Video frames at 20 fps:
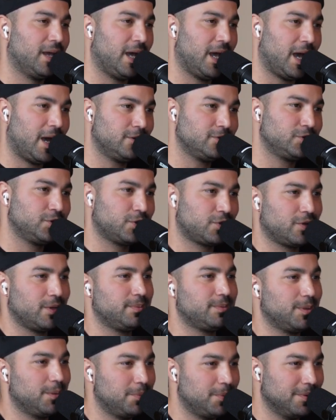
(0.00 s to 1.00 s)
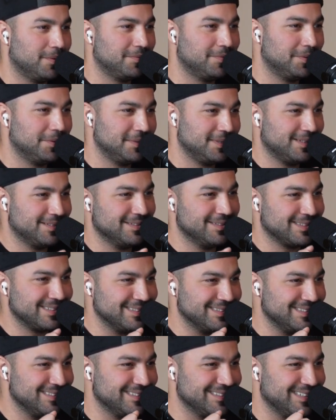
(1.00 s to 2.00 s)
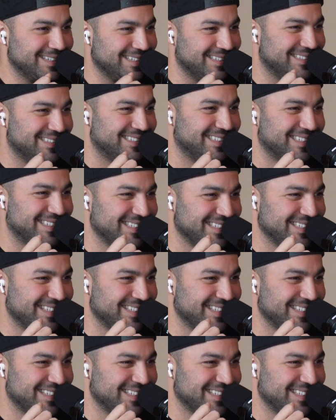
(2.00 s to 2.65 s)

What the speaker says: how's your crypto portfolio looking these days?